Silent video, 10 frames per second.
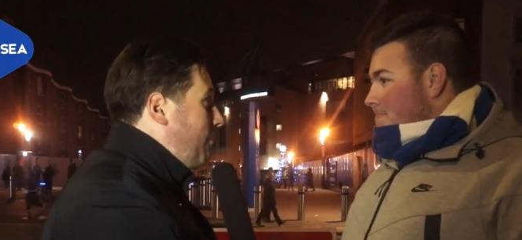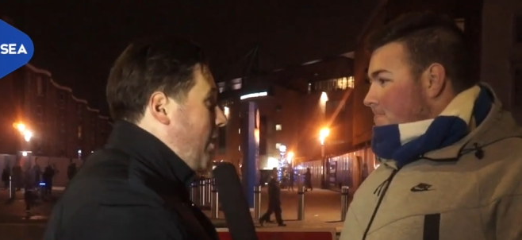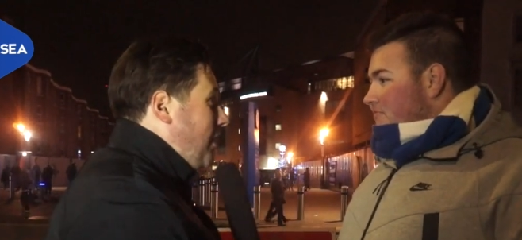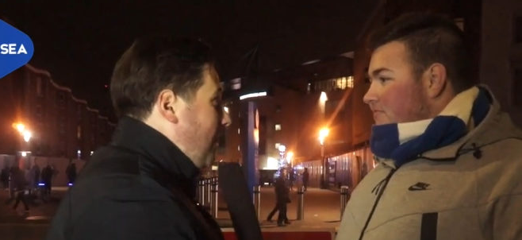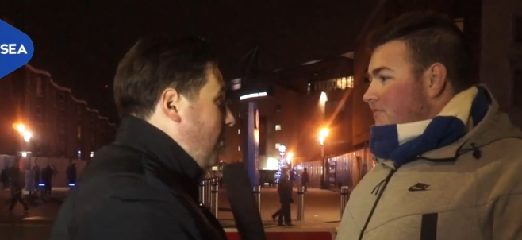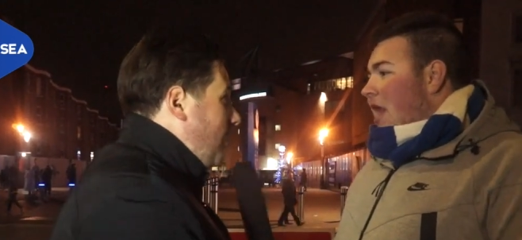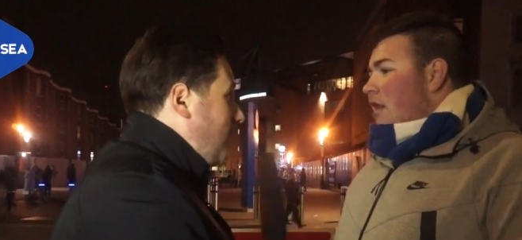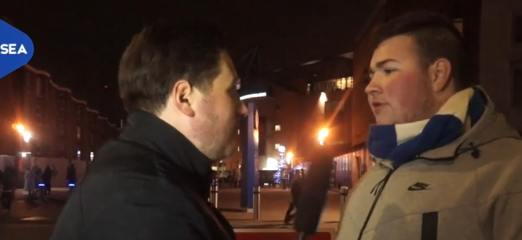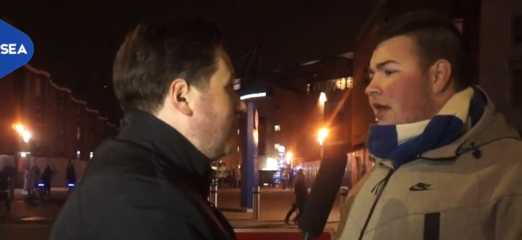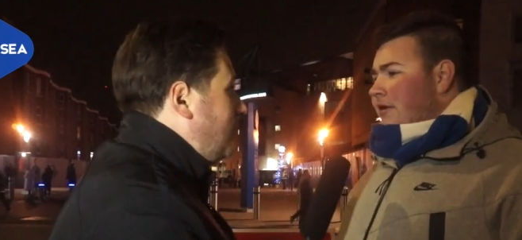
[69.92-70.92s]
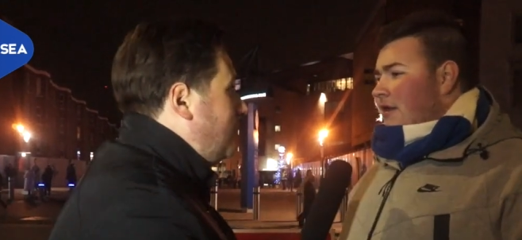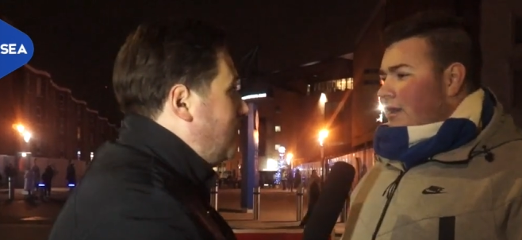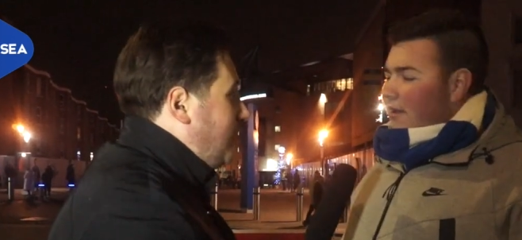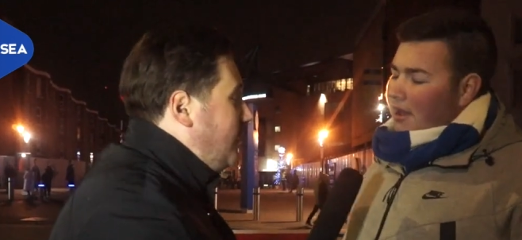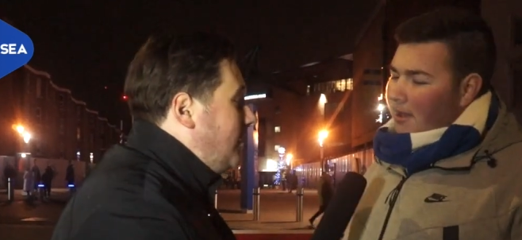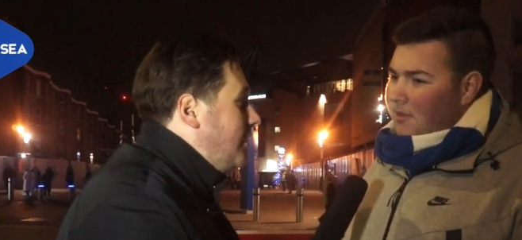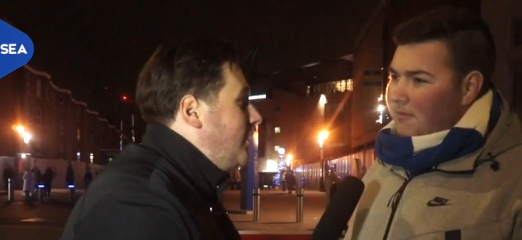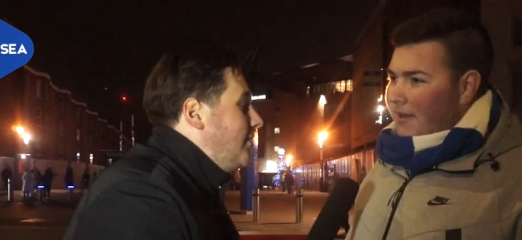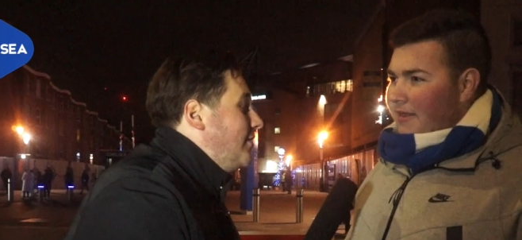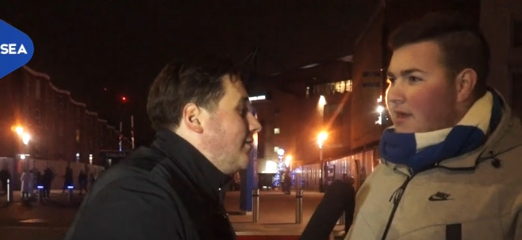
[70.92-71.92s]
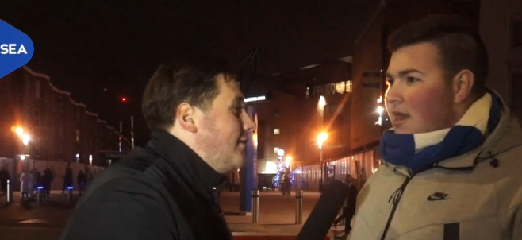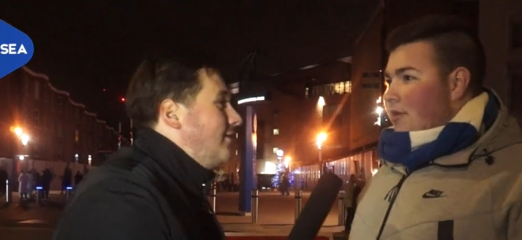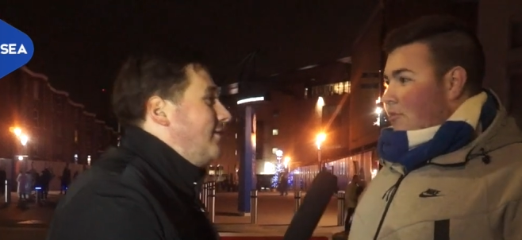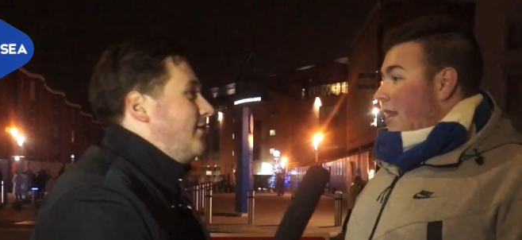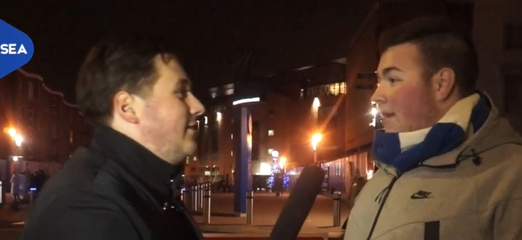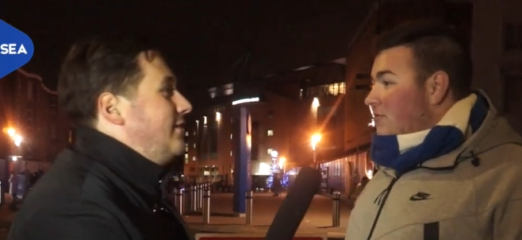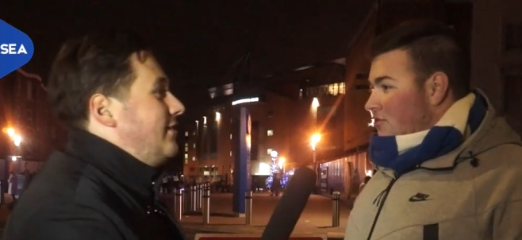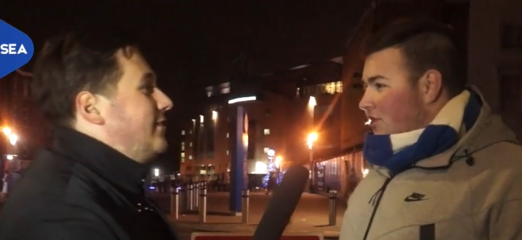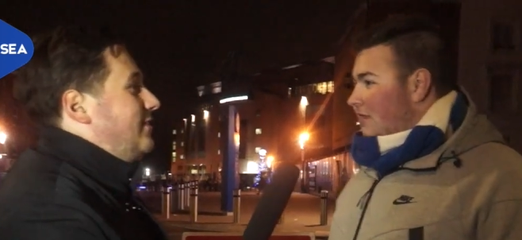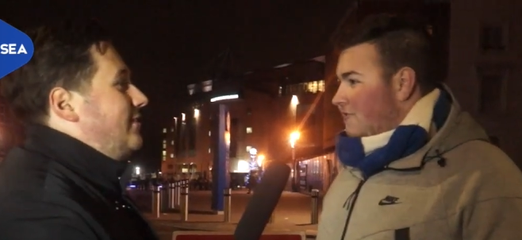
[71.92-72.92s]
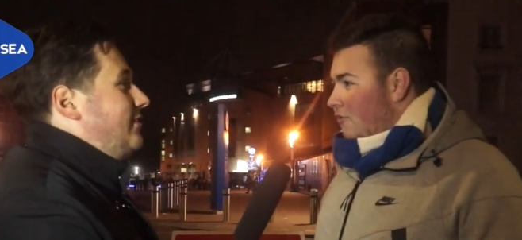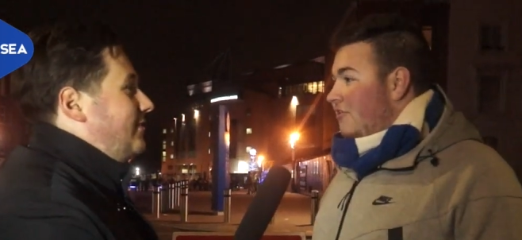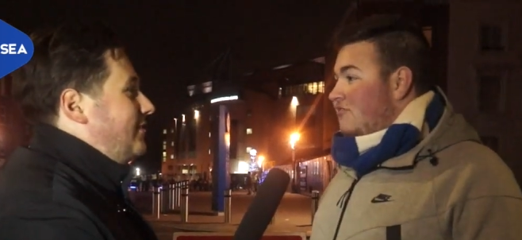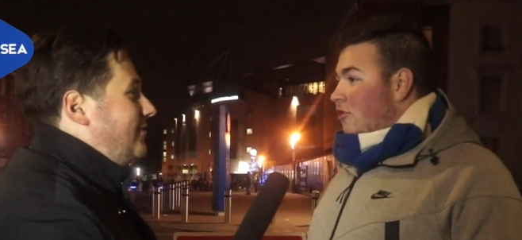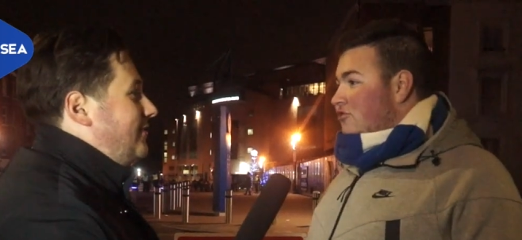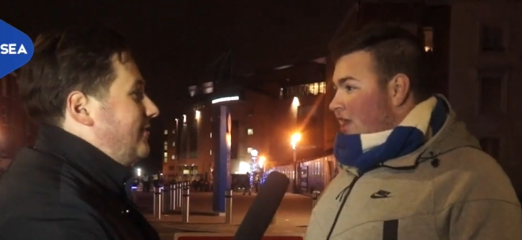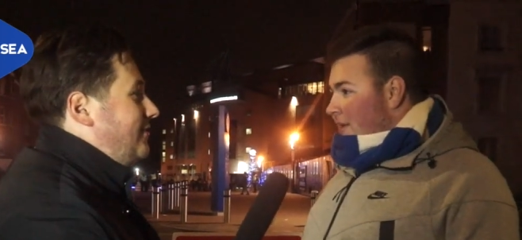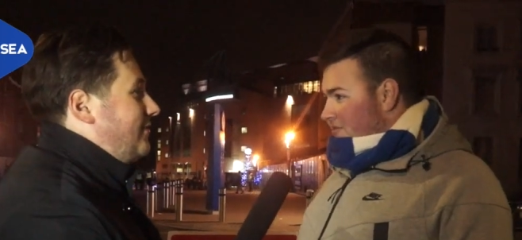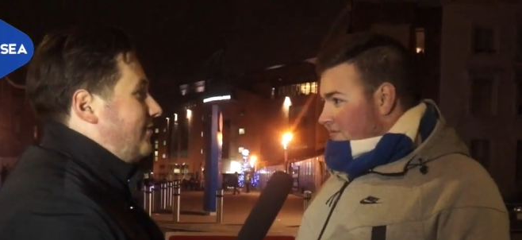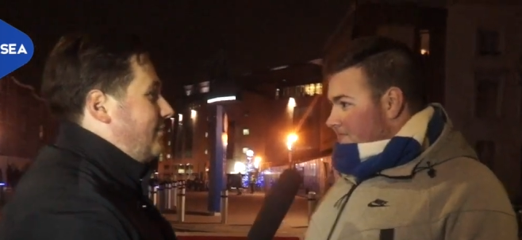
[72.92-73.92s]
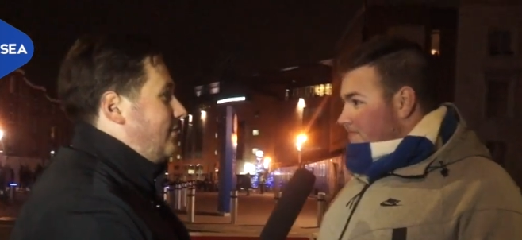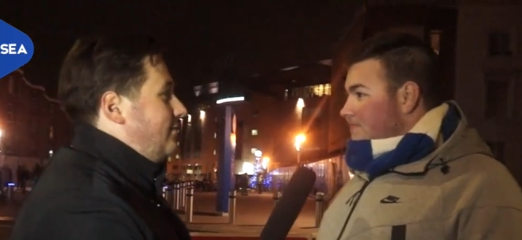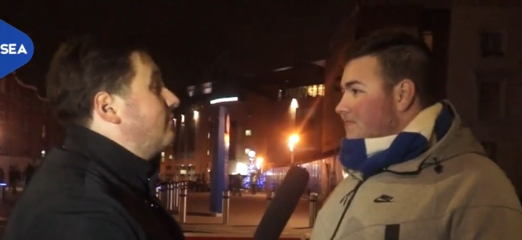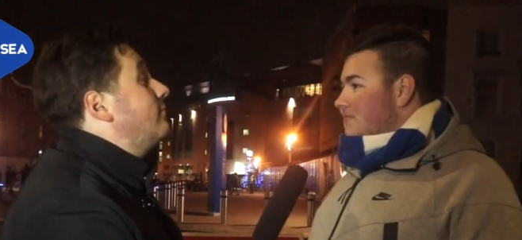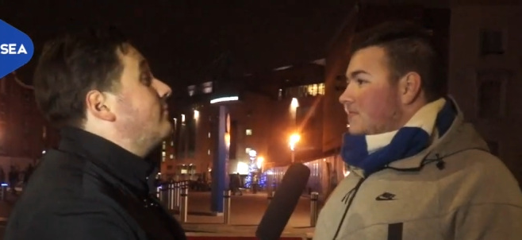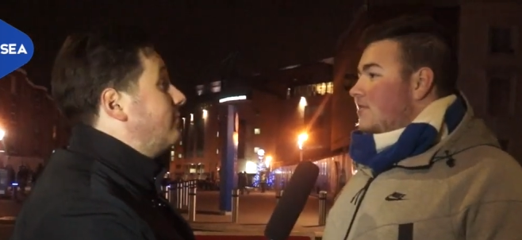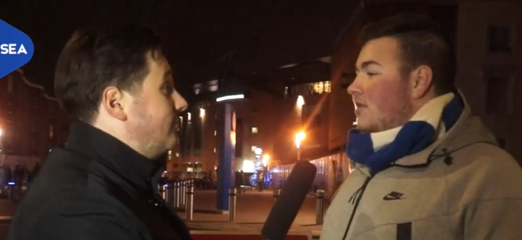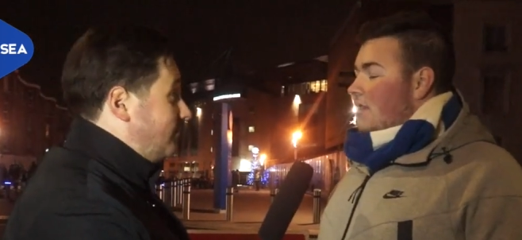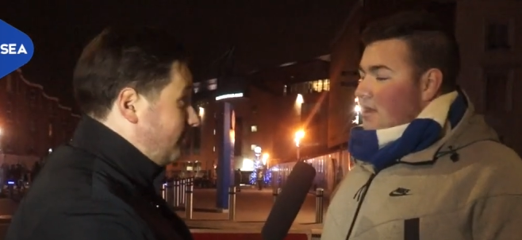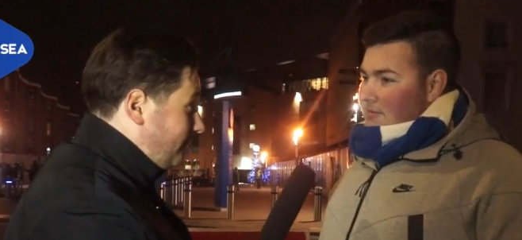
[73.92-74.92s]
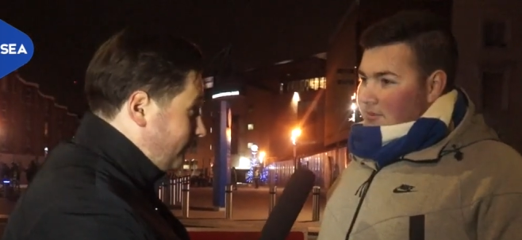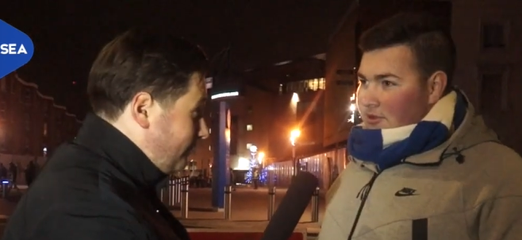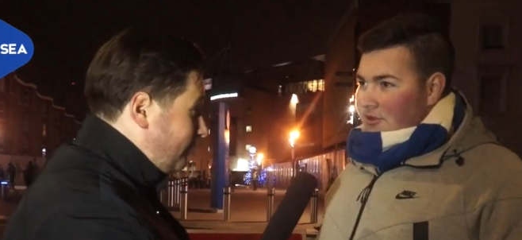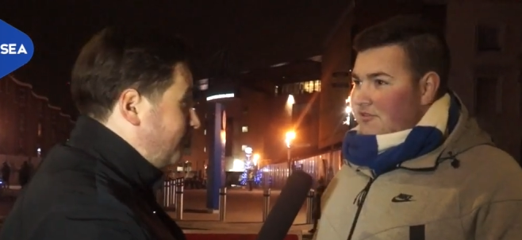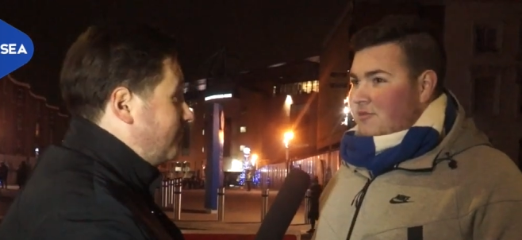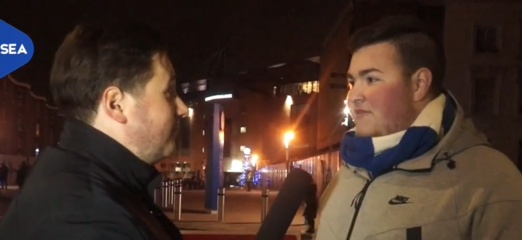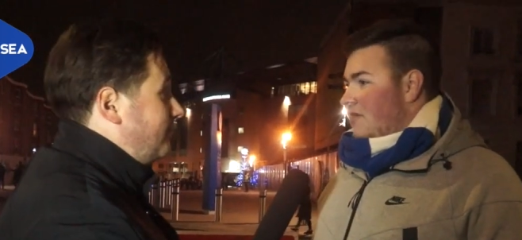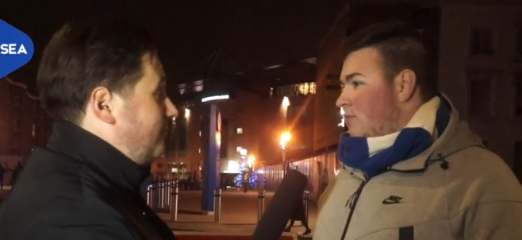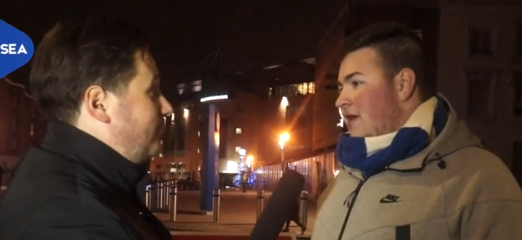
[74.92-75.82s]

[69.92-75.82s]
Speaker 1: break here, are you? No, no, no, no, no. I'm not about. That. What I am going to shout for is squad depth mm. because we've had